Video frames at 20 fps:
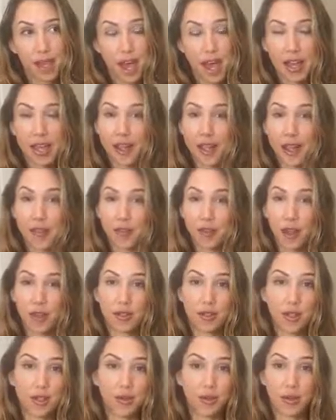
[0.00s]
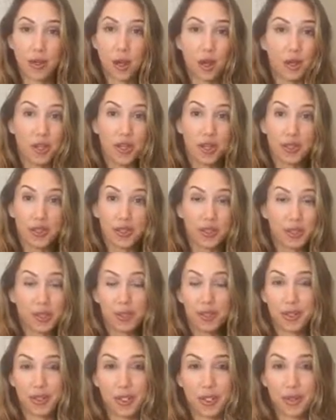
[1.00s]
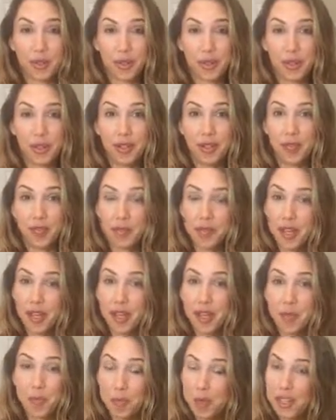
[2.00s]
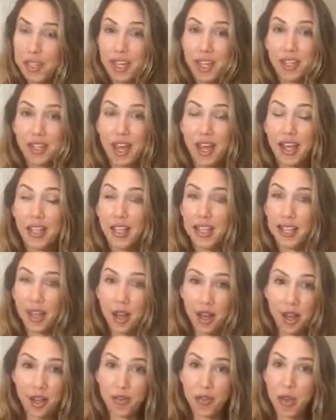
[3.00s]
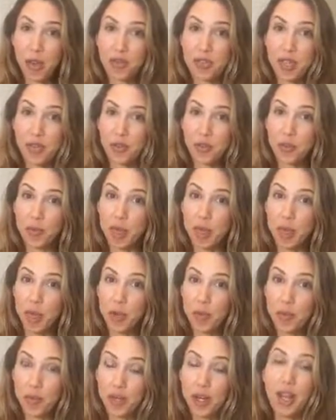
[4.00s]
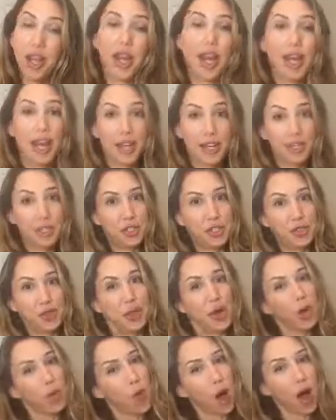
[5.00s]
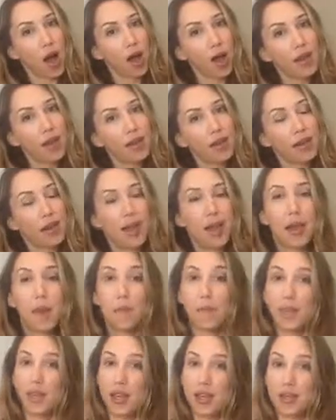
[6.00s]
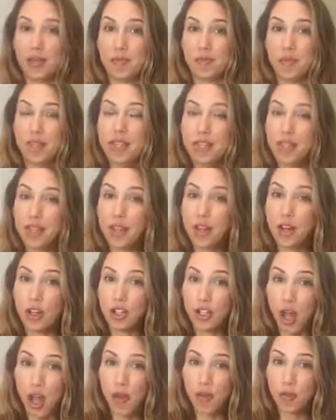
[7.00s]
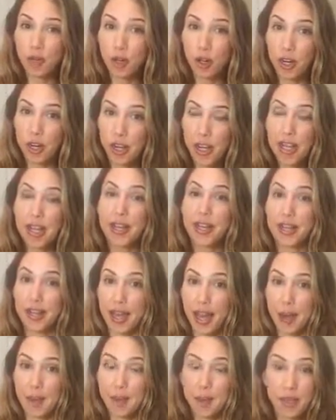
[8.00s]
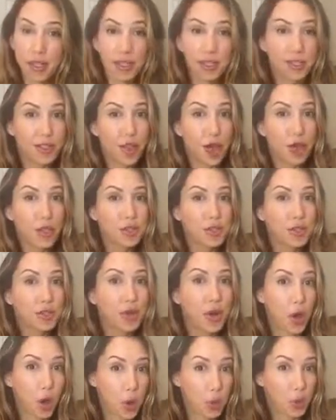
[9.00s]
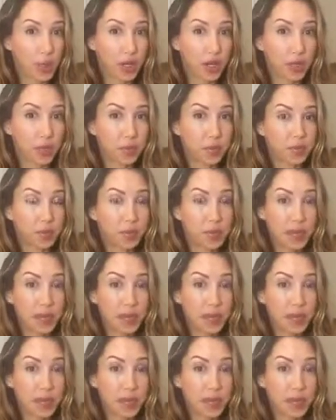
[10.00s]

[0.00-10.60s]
I can have contact with all other children in the world, but yet I cannot have contact with my own. And do you know why? Because Miss Sarah Jaffrey kept this lawsuit open,